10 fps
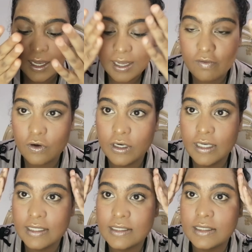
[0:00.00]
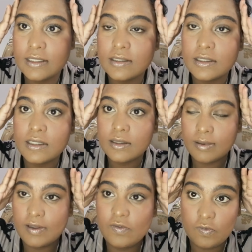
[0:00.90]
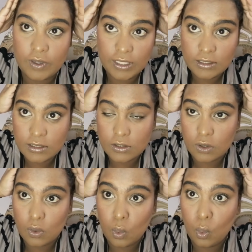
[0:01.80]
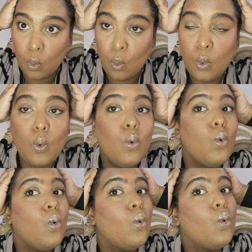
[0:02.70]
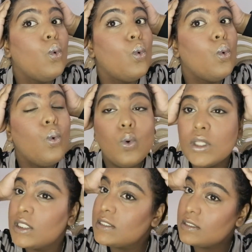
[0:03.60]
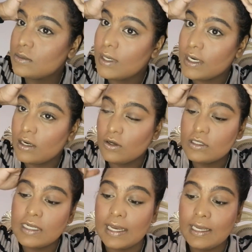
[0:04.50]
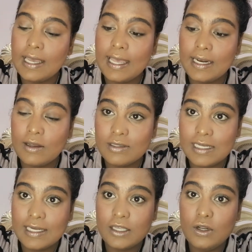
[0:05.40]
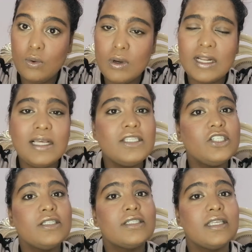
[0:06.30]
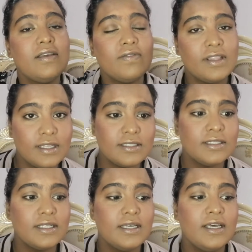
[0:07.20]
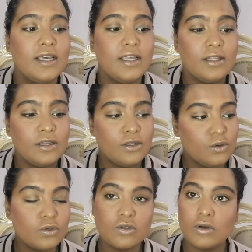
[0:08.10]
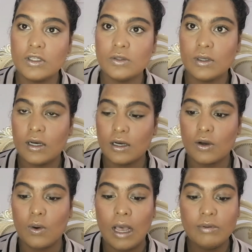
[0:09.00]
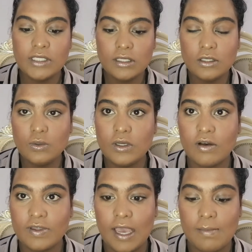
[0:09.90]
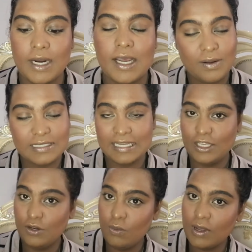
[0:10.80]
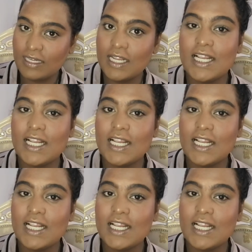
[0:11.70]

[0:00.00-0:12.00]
I have already sealed in my face, so this is what it looks like, and I was like, you know what, let's just give this nose contour a go. I was gonna do it off camera, but I was like, you know what,